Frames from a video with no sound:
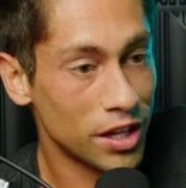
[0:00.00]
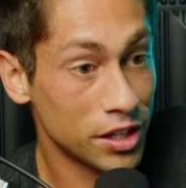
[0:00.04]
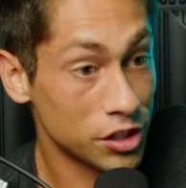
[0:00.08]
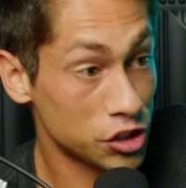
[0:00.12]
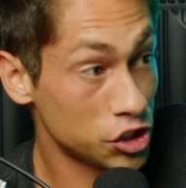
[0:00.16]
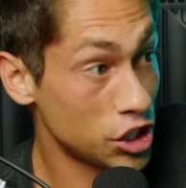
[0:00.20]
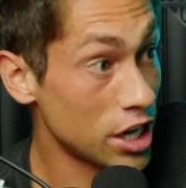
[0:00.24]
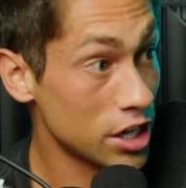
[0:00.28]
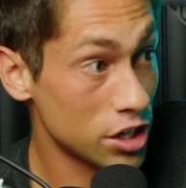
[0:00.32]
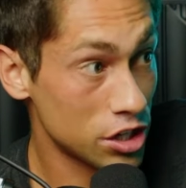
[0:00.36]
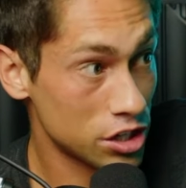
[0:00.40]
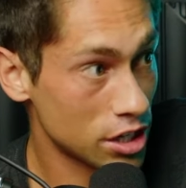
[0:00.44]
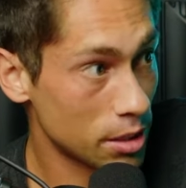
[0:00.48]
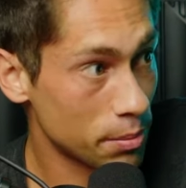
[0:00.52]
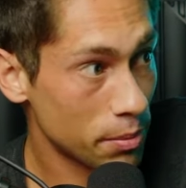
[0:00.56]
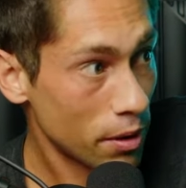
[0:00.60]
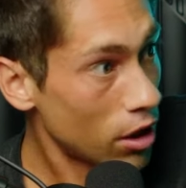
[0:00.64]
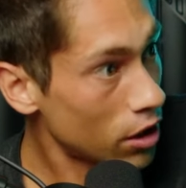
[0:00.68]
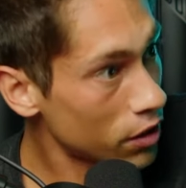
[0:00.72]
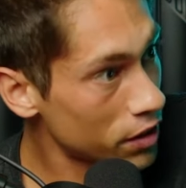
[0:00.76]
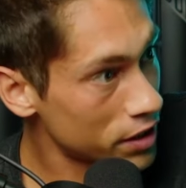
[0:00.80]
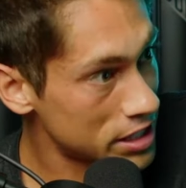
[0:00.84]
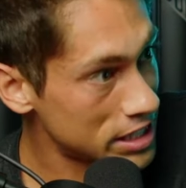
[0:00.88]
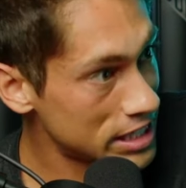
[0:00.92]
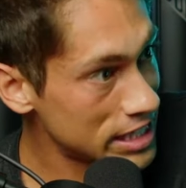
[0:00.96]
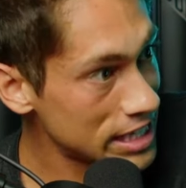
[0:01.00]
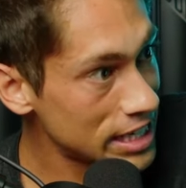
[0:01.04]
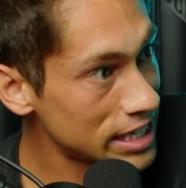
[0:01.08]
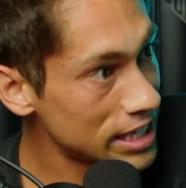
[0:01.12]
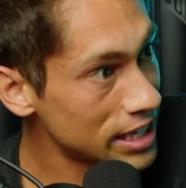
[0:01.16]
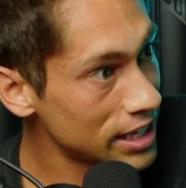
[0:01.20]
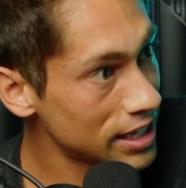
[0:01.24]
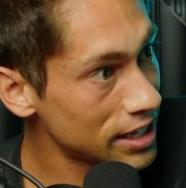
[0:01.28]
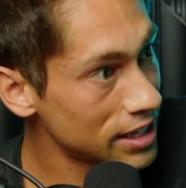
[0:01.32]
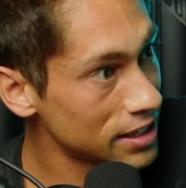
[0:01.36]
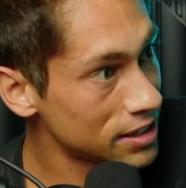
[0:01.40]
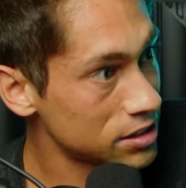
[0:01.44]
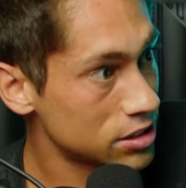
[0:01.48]
It changes up all the
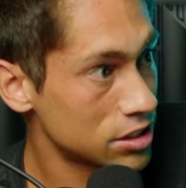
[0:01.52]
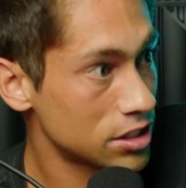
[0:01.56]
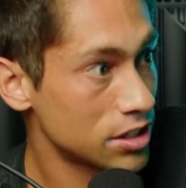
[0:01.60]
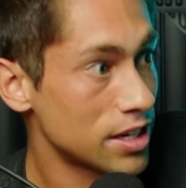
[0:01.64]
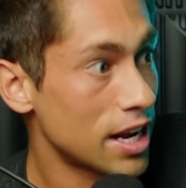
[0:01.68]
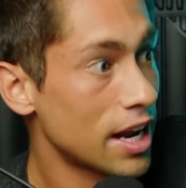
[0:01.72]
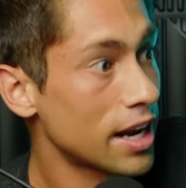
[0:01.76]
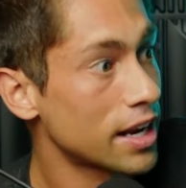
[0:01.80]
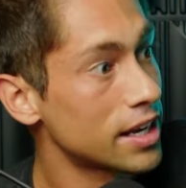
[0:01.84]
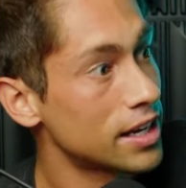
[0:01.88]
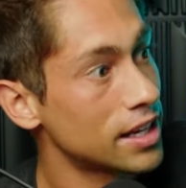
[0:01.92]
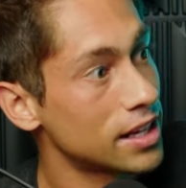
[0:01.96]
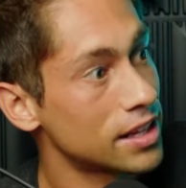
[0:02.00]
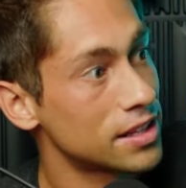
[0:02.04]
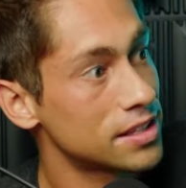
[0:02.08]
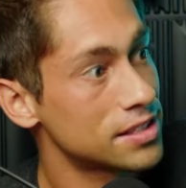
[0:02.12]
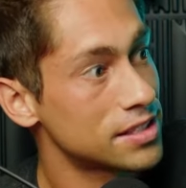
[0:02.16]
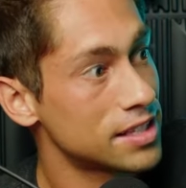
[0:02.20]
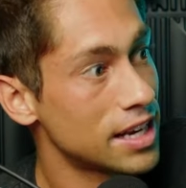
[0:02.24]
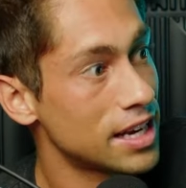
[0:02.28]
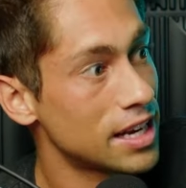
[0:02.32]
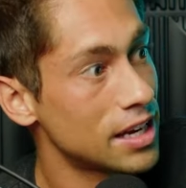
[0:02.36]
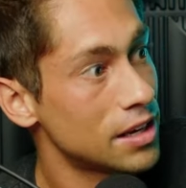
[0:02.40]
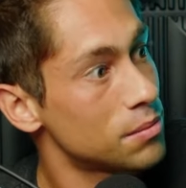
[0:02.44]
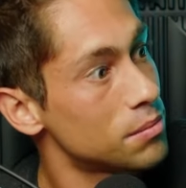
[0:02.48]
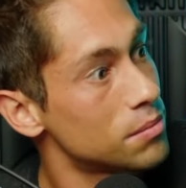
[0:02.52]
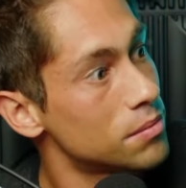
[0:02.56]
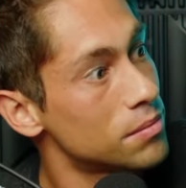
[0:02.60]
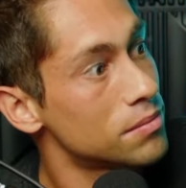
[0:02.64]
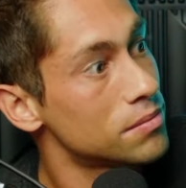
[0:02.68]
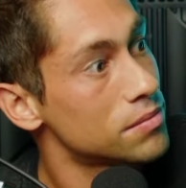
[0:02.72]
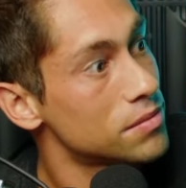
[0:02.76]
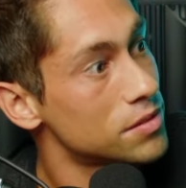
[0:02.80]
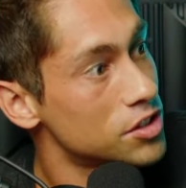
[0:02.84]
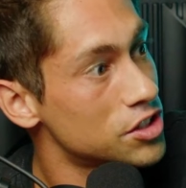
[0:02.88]
seeding, so you're not getting the same